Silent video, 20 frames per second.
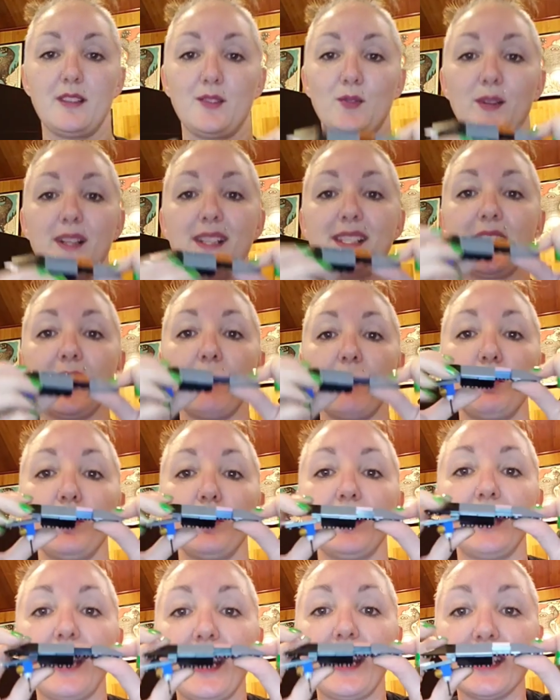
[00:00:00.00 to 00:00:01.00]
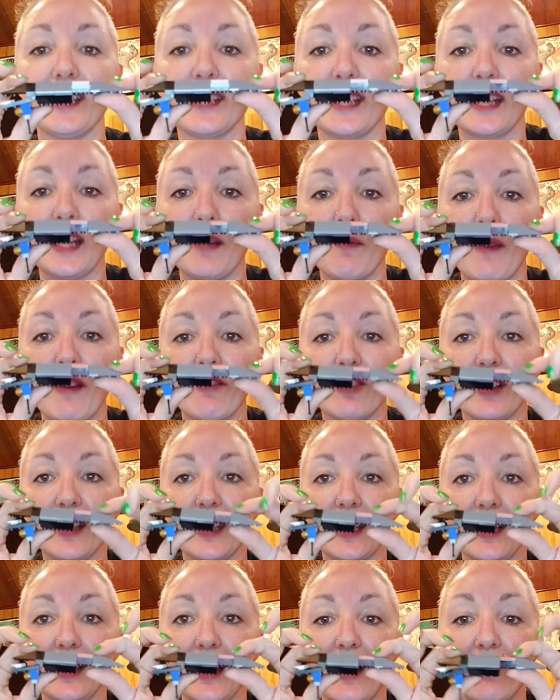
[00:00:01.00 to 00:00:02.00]
The reason I'm doing that is to keep
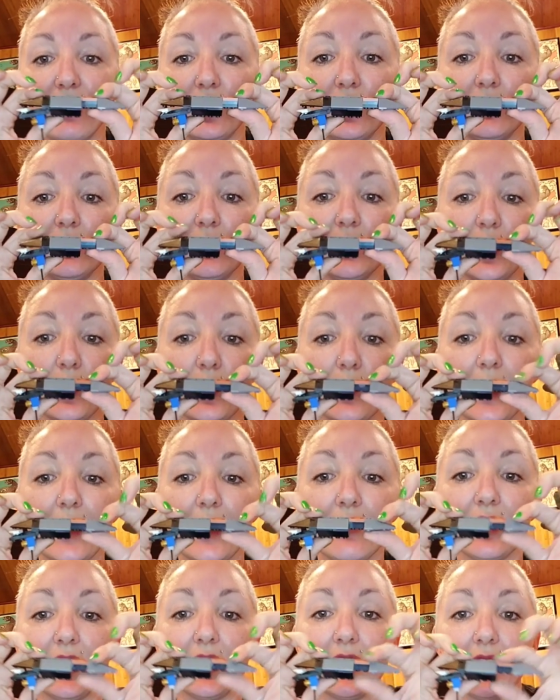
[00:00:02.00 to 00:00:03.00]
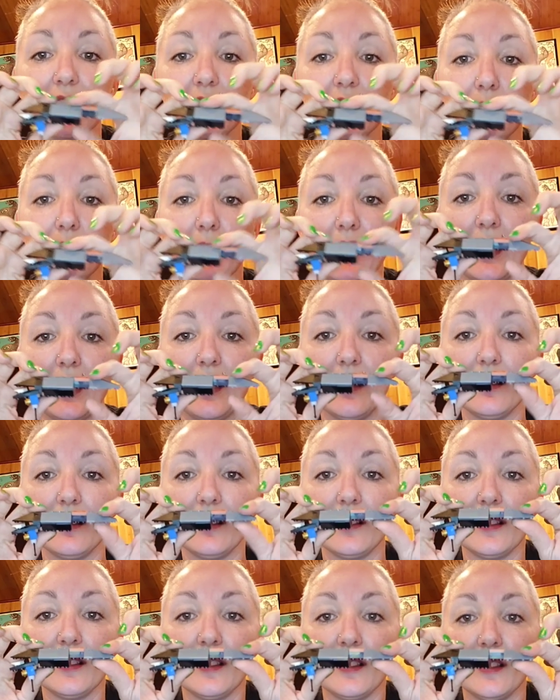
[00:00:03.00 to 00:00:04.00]
everything level. You want everything to be
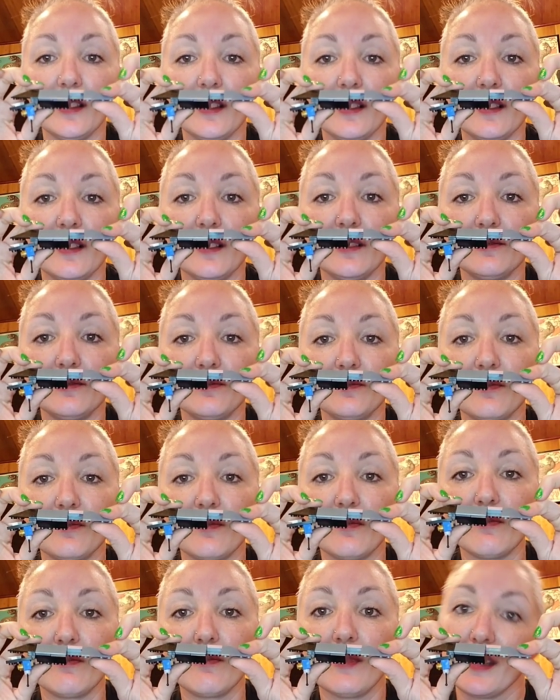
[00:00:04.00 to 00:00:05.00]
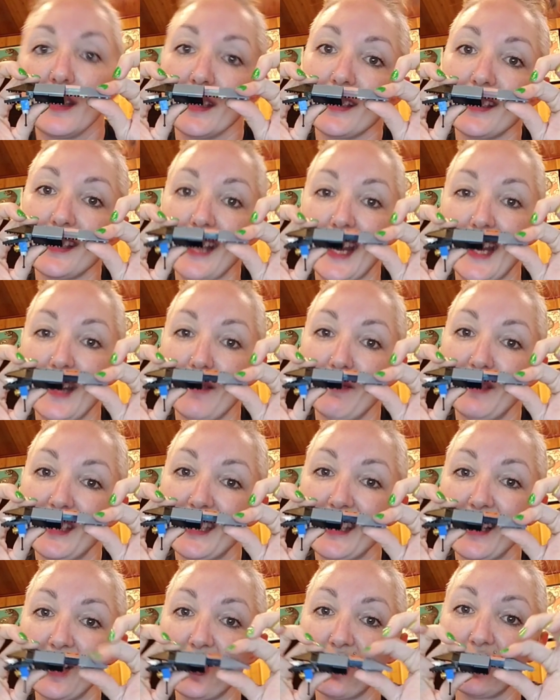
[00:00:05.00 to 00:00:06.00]
the same,
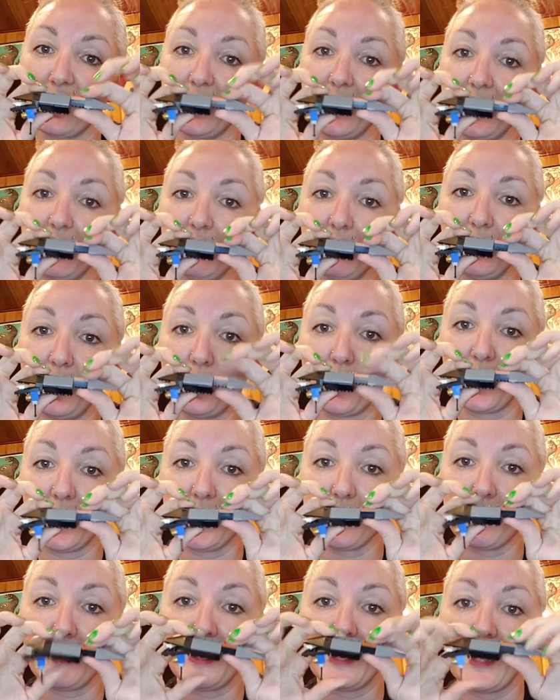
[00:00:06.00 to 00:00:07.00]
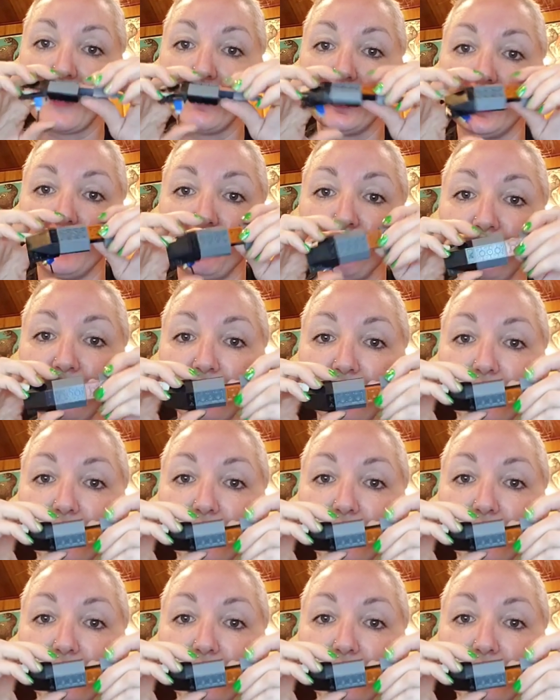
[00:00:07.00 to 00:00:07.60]
essentially. You want it to be level.